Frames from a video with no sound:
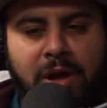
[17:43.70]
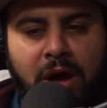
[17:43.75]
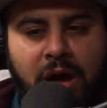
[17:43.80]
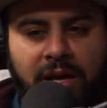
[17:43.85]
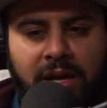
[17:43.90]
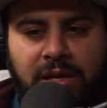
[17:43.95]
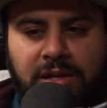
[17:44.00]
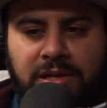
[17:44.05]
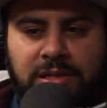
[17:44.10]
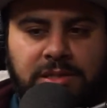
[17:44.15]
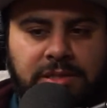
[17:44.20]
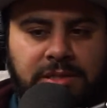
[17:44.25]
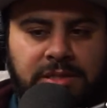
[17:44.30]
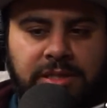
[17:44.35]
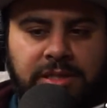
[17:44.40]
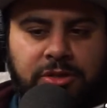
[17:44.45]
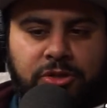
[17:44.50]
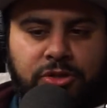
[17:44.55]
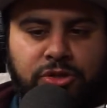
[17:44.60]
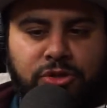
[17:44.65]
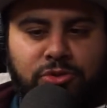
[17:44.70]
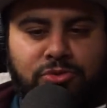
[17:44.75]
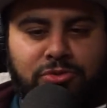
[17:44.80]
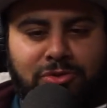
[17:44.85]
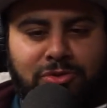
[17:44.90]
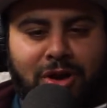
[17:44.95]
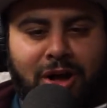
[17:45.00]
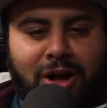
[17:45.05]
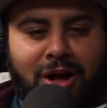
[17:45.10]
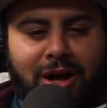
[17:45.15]
Then I'm not going to
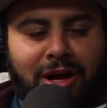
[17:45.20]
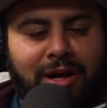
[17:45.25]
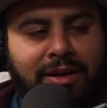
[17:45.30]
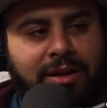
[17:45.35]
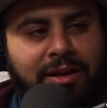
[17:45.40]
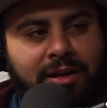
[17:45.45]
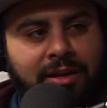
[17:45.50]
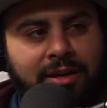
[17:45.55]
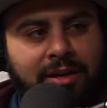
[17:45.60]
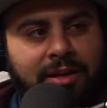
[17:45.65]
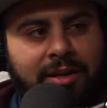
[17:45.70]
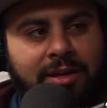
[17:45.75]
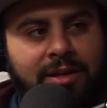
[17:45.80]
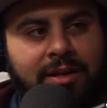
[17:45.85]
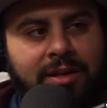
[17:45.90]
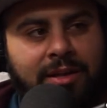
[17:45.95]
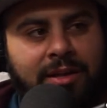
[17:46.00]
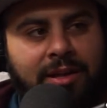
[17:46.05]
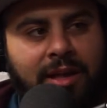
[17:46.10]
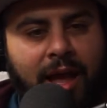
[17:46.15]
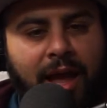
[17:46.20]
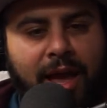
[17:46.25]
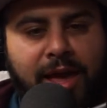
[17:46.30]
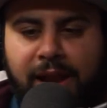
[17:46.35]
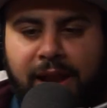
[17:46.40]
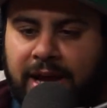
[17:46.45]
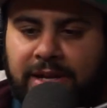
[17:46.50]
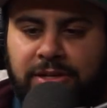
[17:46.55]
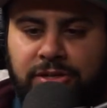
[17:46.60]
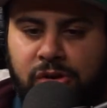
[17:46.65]
steer you wrong,
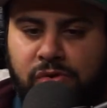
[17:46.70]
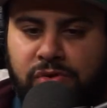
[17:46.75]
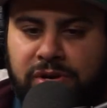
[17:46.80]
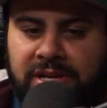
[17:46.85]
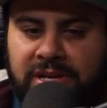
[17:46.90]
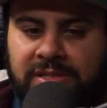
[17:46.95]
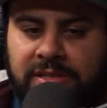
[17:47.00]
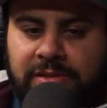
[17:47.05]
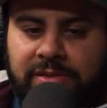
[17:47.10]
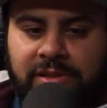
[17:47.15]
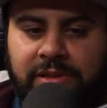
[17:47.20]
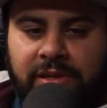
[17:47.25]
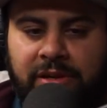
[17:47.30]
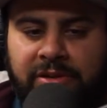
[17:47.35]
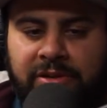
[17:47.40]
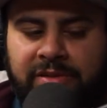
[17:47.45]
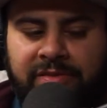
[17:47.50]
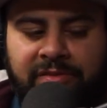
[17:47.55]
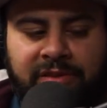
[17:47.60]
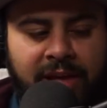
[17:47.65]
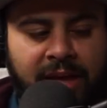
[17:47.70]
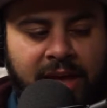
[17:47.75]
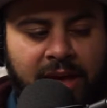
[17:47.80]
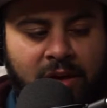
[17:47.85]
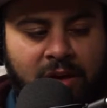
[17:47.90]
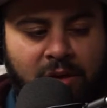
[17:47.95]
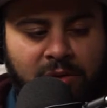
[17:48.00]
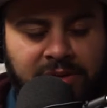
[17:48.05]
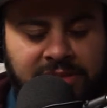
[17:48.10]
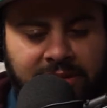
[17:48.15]
and I don't
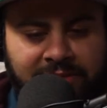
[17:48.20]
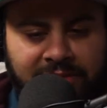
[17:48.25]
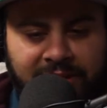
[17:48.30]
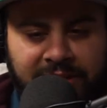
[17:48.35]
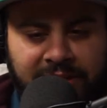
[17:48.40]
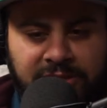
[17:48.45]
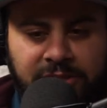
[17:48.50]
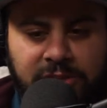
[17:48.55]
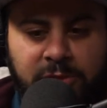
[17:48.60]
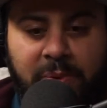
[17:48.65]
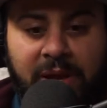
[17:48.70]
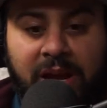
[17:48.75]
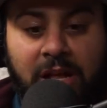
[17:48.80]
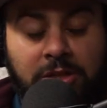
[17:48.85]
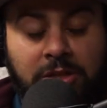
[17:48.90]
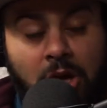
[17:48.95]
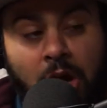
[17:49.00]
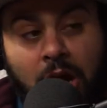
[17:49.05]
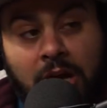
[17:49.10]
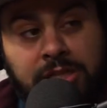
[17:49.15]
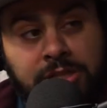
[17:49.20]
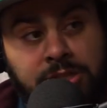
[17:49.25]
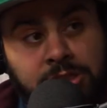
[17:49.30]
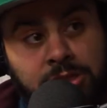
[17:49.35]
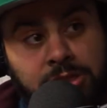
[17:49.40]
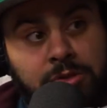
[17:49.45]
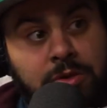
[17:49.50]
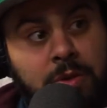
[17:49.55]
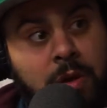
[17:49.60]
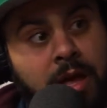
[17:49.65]
necessarily always have the answers, but I'll
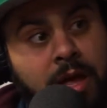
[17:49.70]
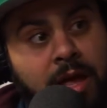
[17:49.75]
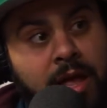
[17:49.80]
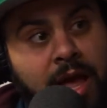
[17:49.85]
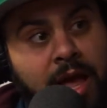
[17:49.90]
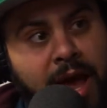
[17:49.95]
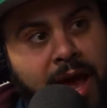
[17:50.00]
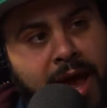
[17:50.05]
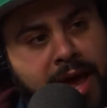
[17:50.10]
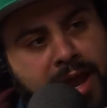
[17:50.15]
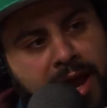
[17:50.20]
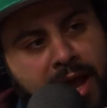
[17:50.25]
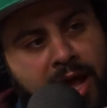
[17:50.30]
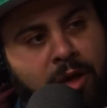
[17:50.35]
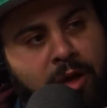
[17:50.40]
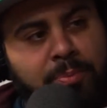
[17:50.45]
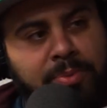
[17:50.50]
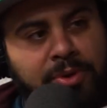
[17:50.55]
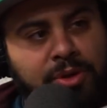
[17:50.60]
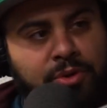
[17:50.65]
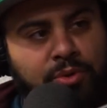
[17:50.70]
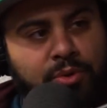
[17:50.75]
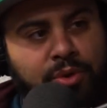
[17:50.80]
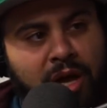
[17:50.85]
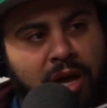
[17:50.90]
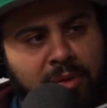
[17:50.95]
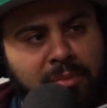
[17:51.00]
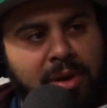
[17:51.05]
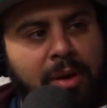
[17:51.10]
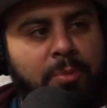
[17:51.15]
talk to you and
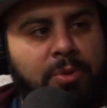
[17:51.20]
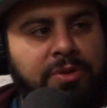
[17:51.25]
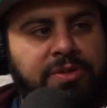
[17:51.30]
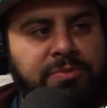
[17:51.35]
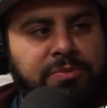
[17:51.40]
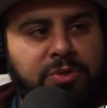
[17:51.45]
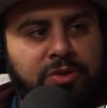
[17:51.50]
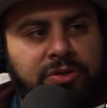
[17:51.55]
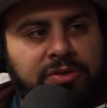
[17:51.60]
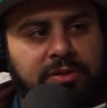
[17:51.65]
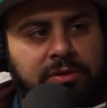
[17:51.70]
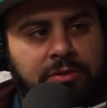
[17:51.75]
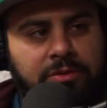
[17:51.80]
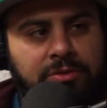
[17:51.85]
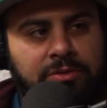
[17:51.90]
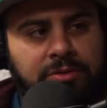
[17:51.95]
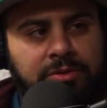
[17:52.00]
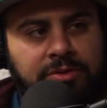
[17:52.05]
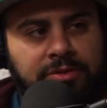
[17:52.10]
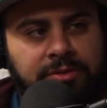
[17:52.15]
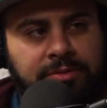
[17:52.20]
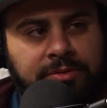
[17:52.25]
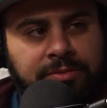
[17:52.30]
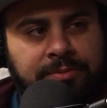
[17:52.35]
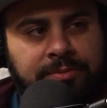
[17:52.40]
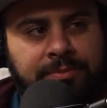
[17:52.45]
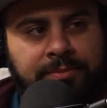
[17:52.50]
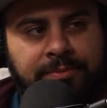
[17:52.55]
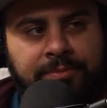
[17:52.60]
help you come up with some good solutions.